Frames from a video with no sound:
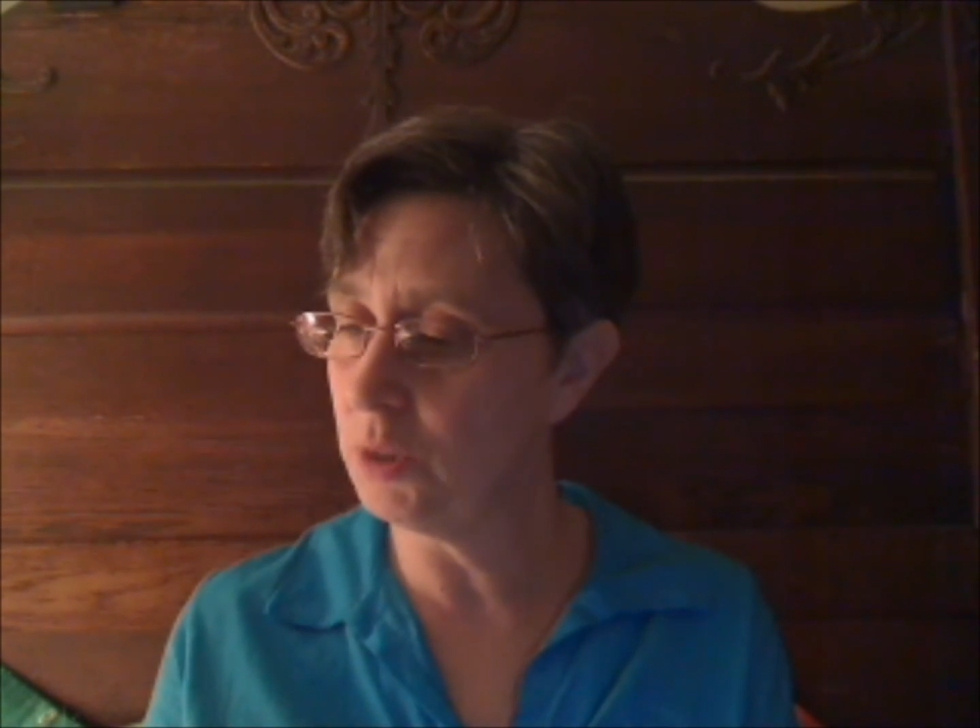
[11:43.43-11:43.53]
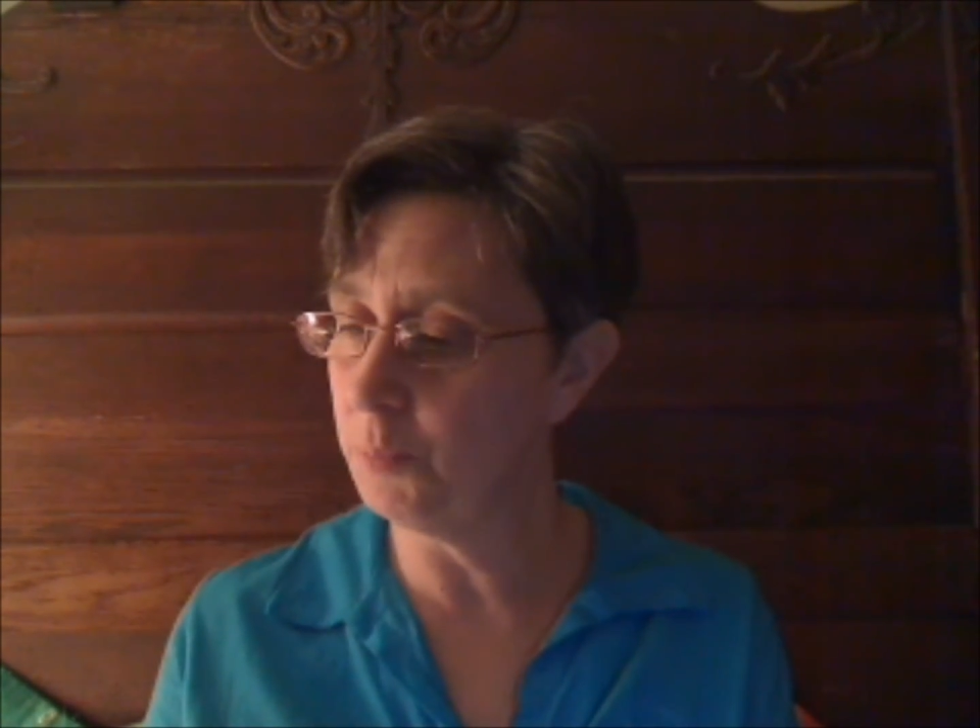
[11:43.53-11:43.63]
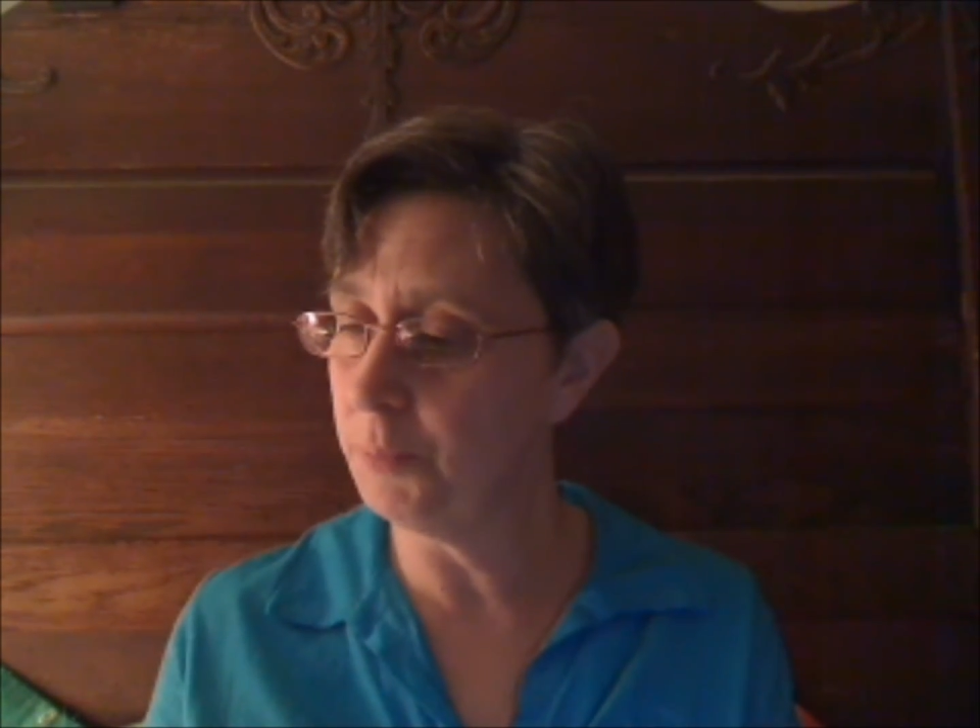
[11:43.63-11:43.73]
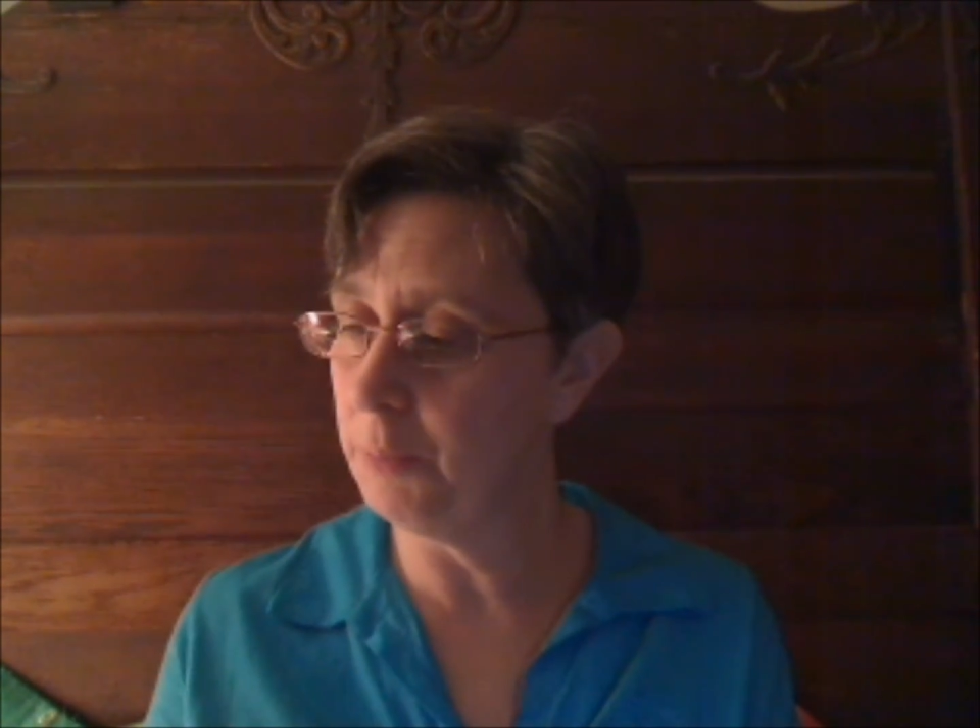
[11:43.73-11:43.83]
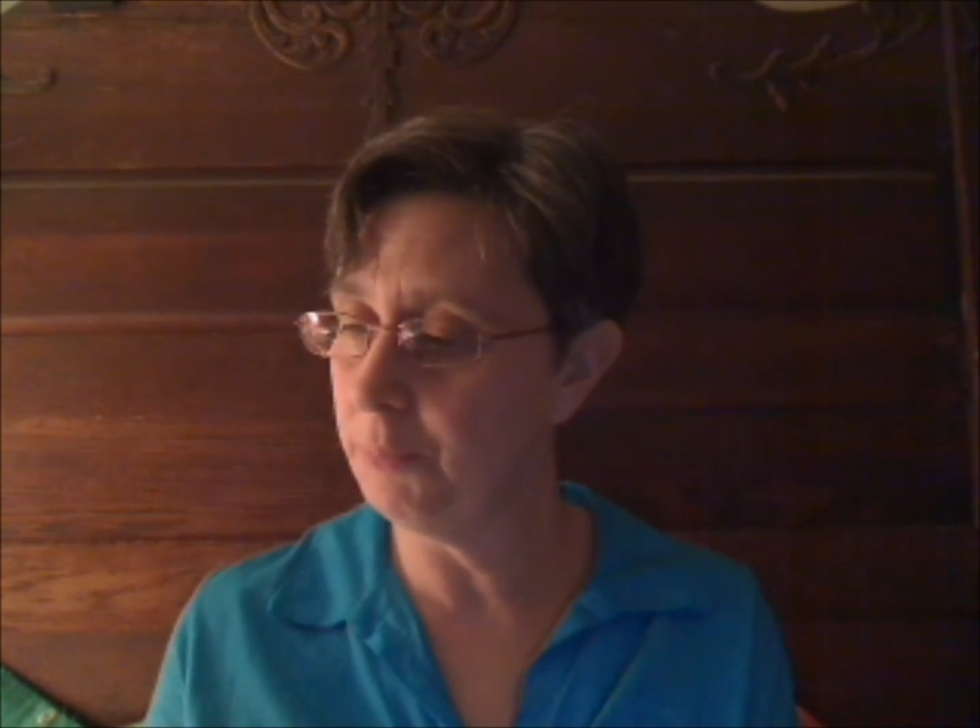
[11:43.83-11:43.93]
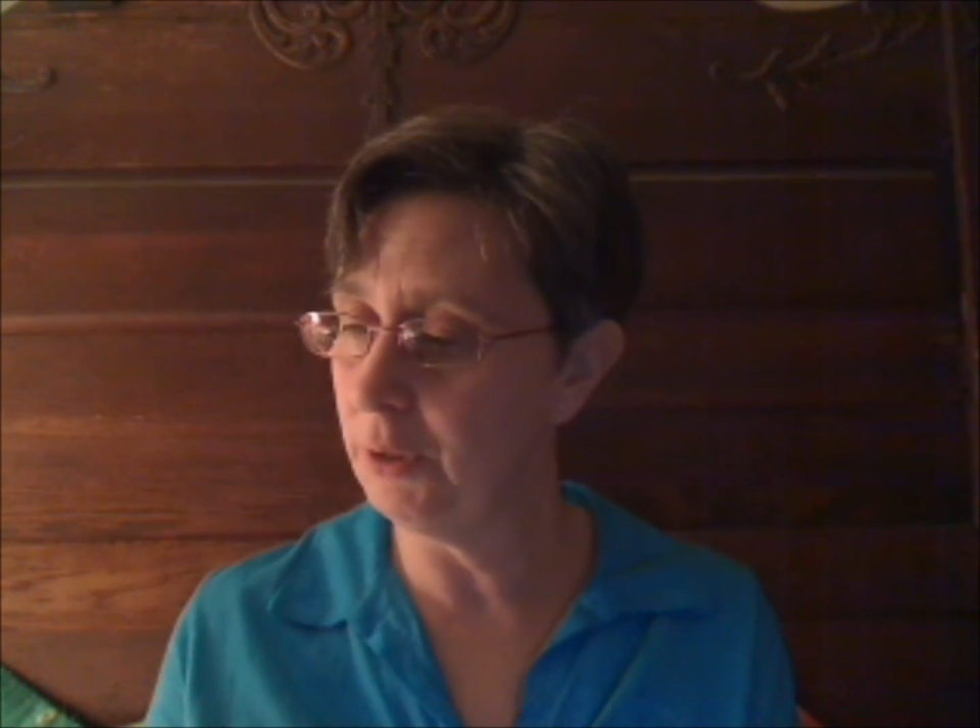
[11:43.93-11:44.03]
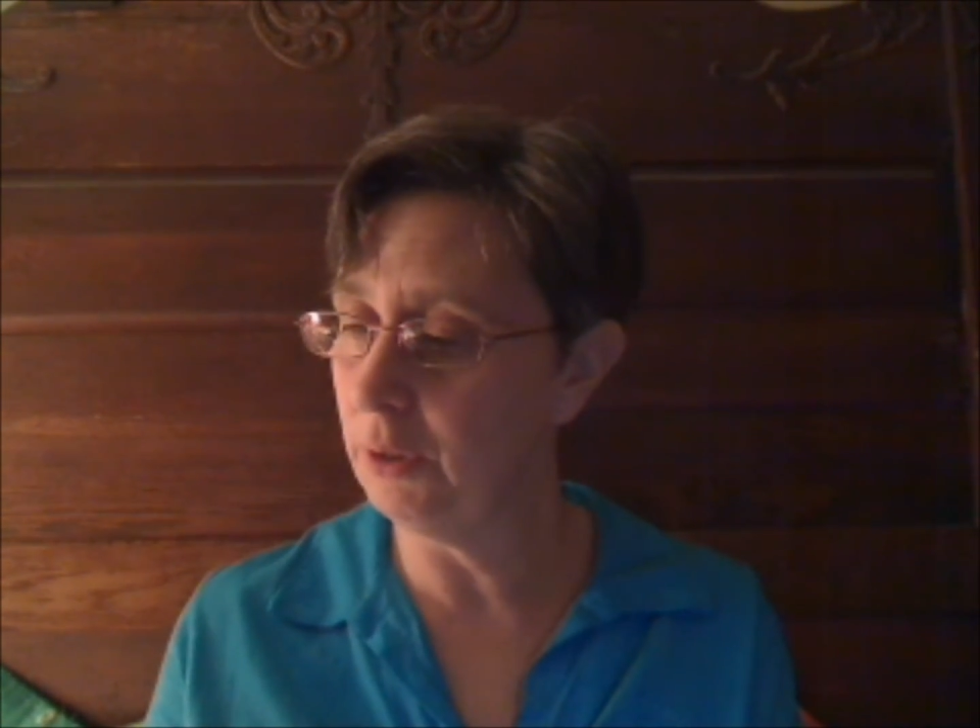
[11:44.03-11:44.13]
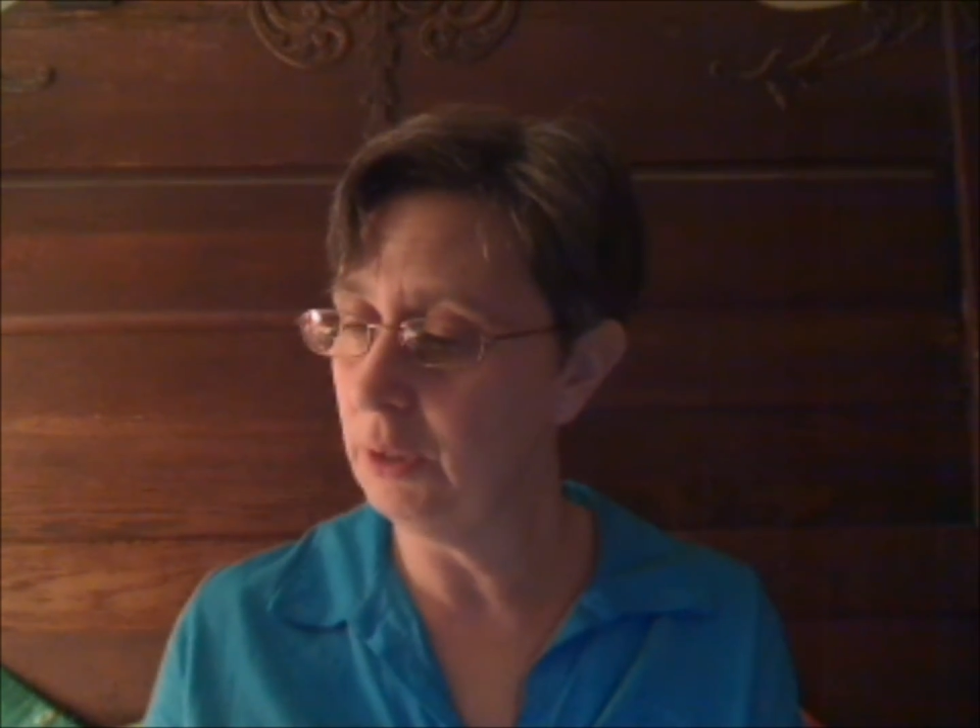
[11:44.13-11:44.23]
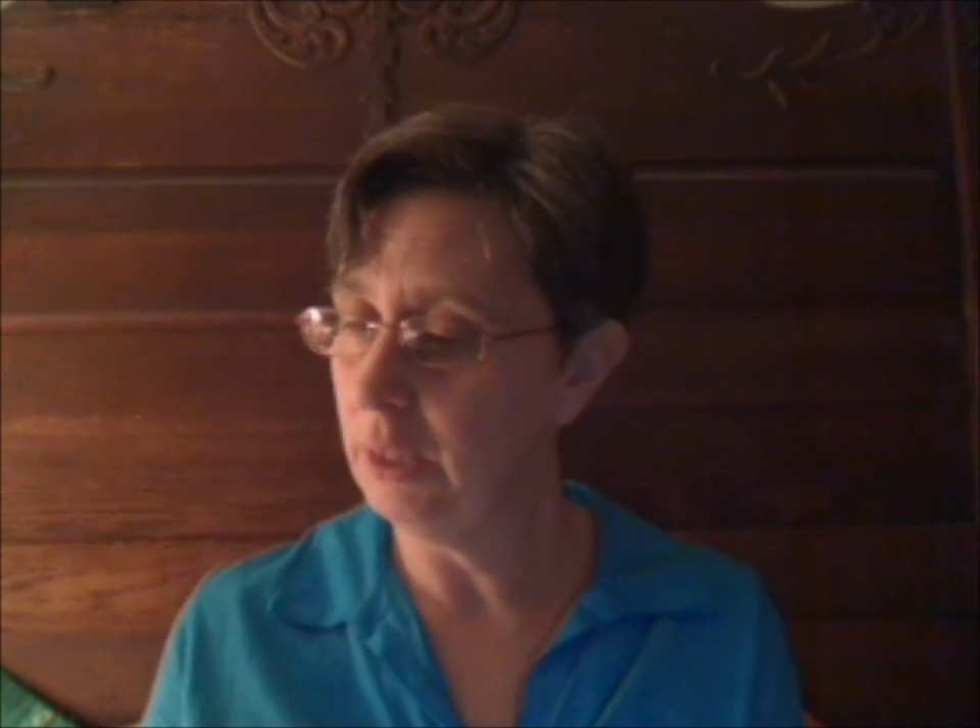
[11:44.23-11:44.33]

the people,